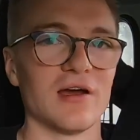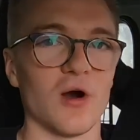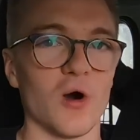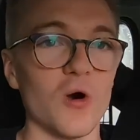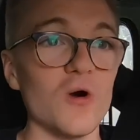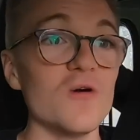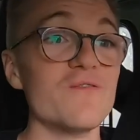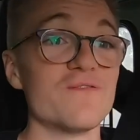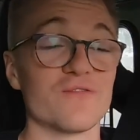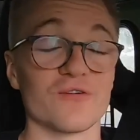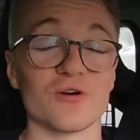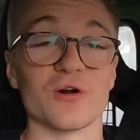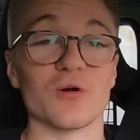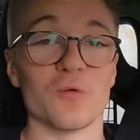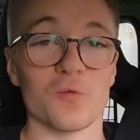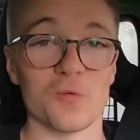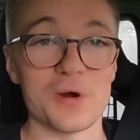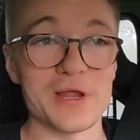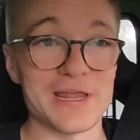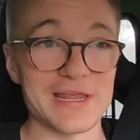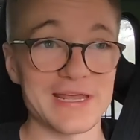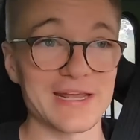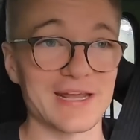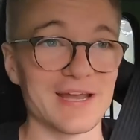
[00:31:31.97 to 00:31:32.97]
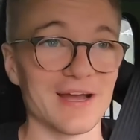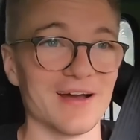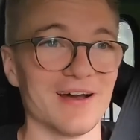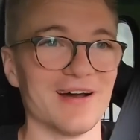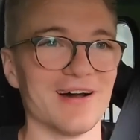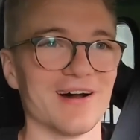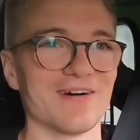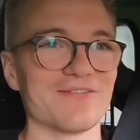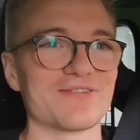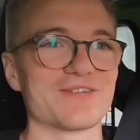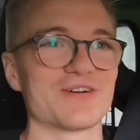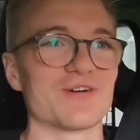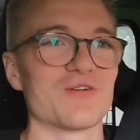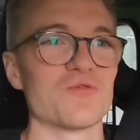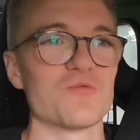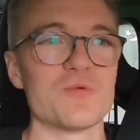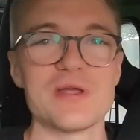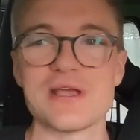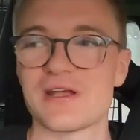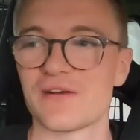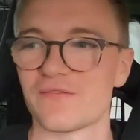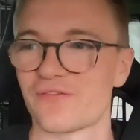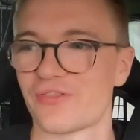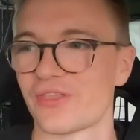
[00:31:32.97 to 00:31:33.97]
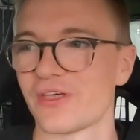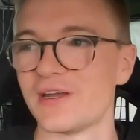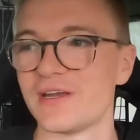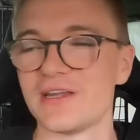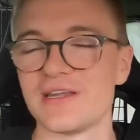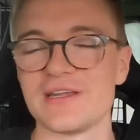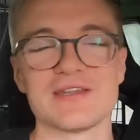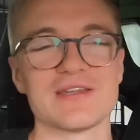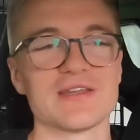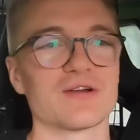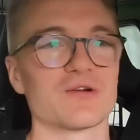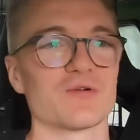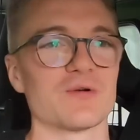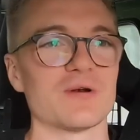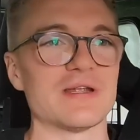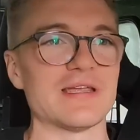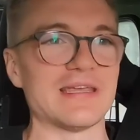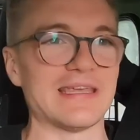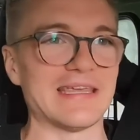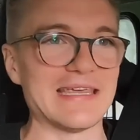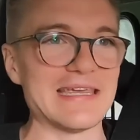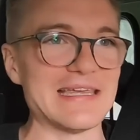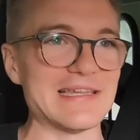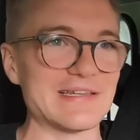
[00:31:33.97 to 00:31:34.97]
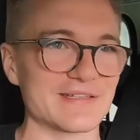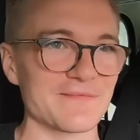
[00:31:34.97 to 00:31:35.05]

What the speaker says: over a week, after a week of 30-degree heat.